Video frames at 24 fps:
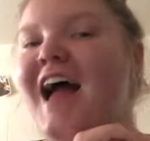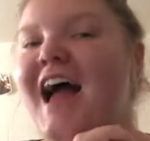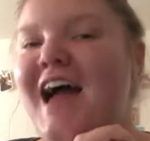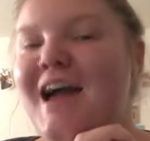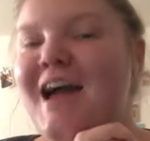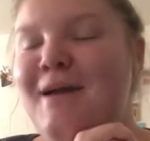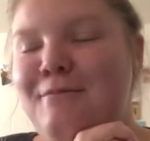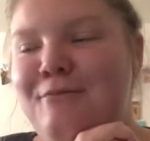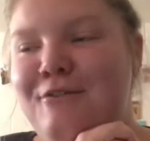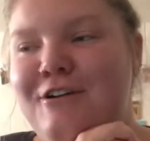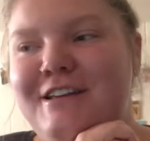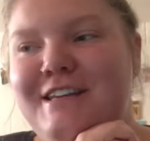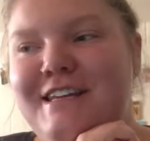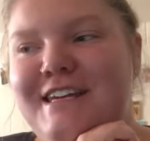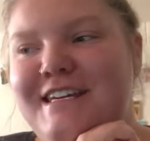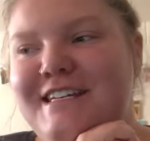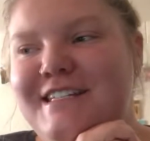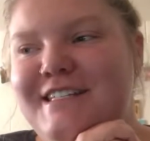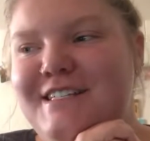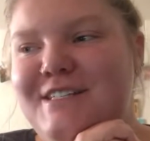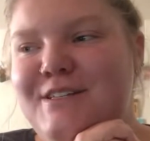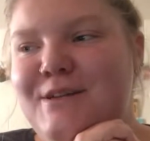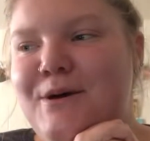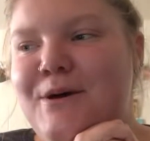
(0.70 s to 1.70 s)
Hi
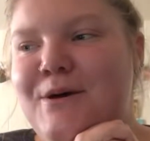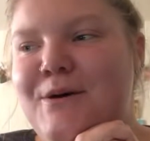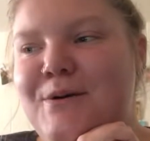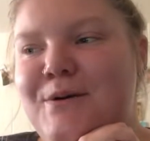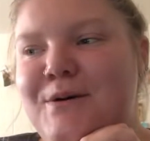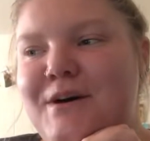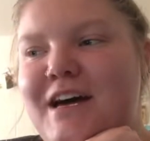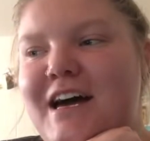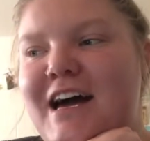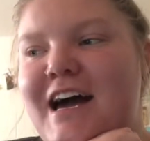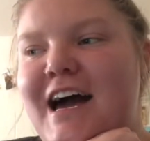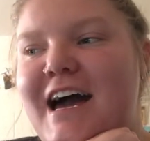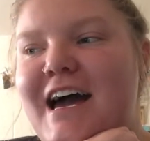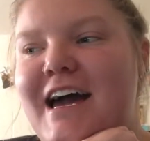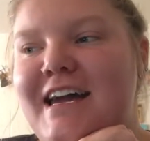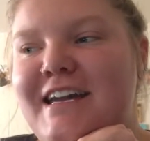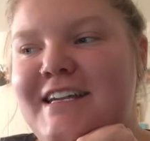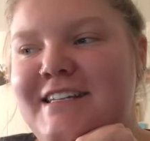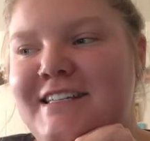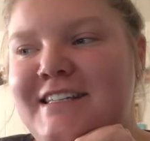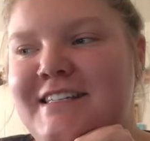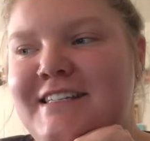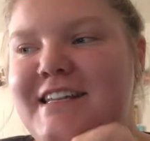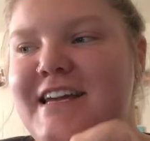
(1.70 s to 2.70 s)
Brittany, so
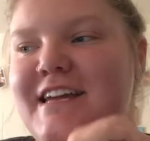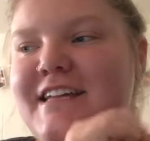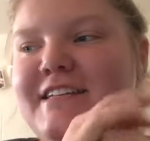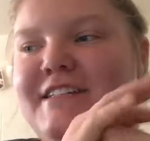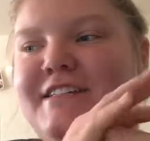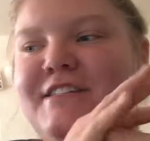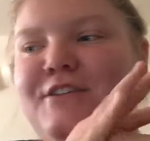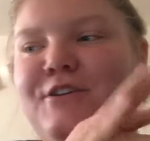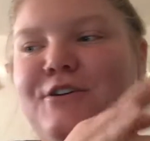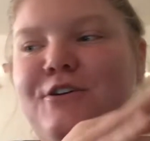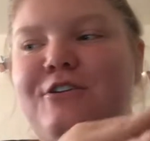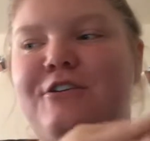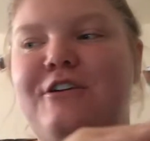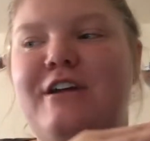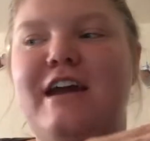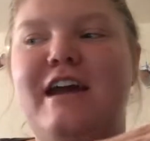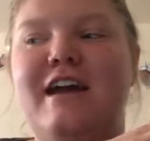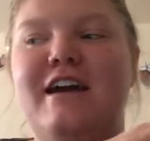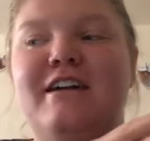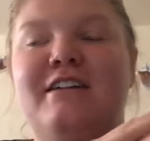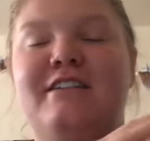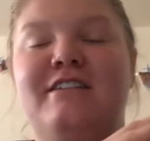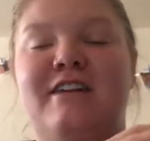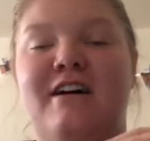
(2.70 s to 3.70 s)
I decided to
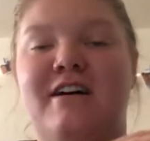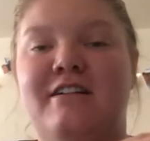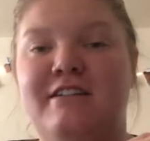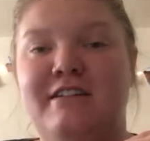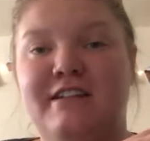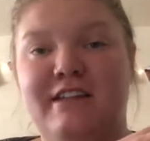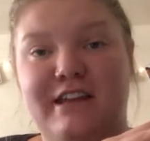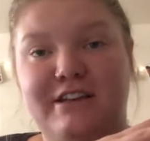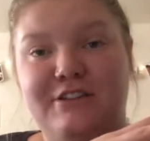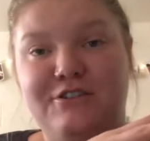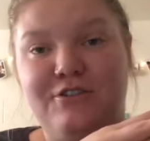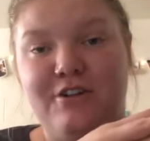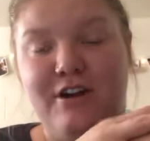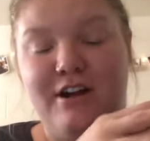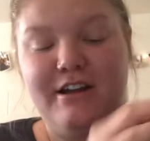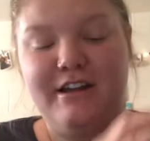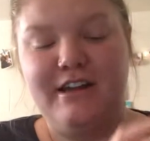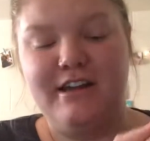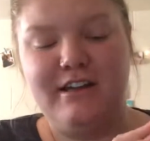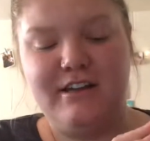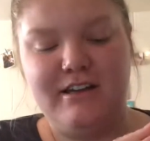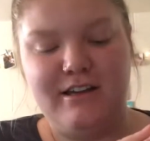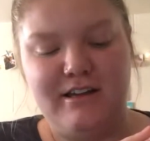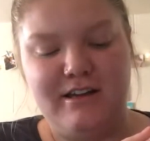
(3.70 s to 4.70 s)
create a
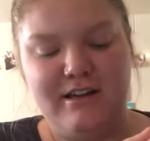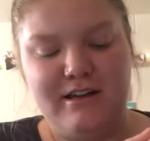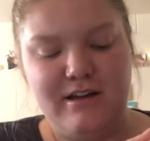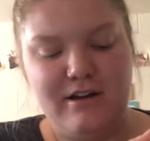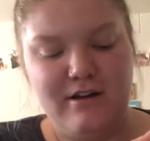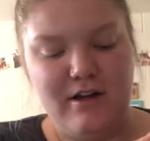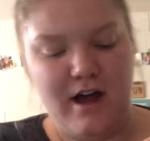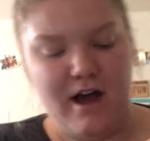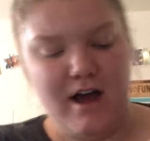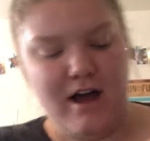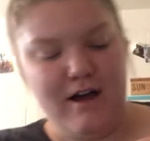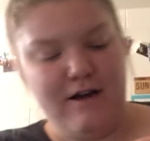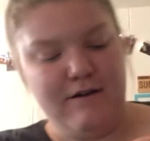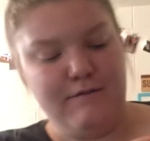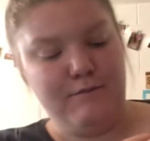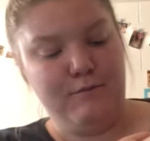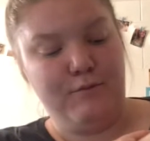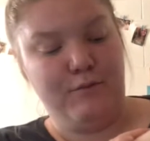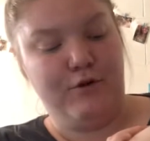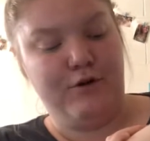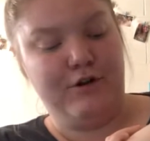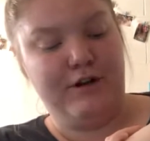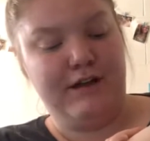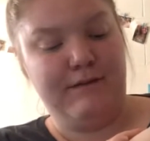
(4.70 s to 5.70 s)
non-electronic
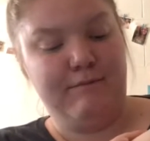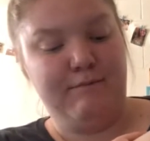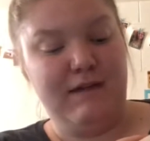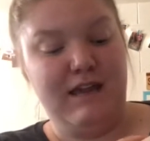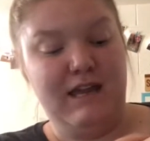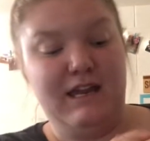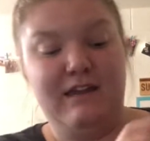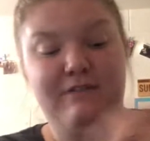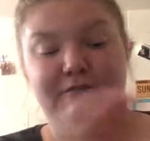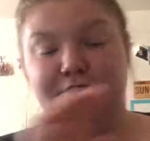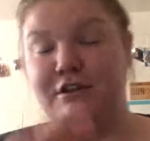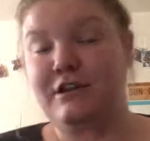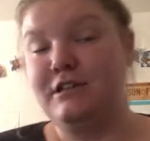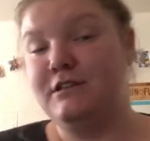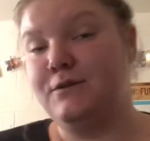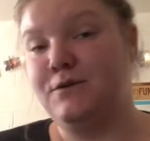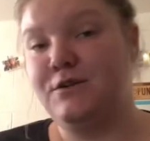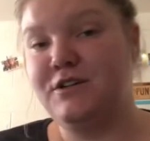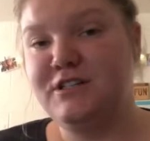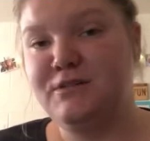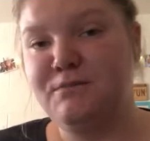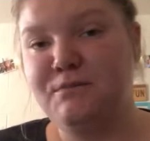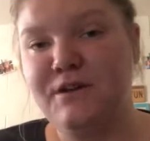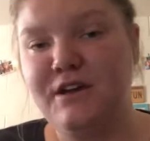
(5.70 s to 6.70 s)
morning meeting
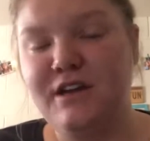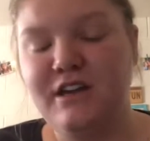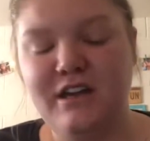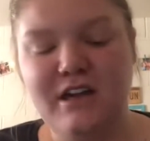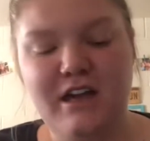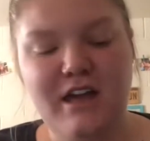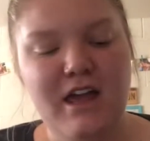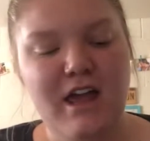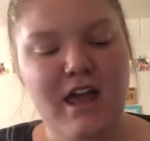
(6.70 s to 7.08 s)
resource book.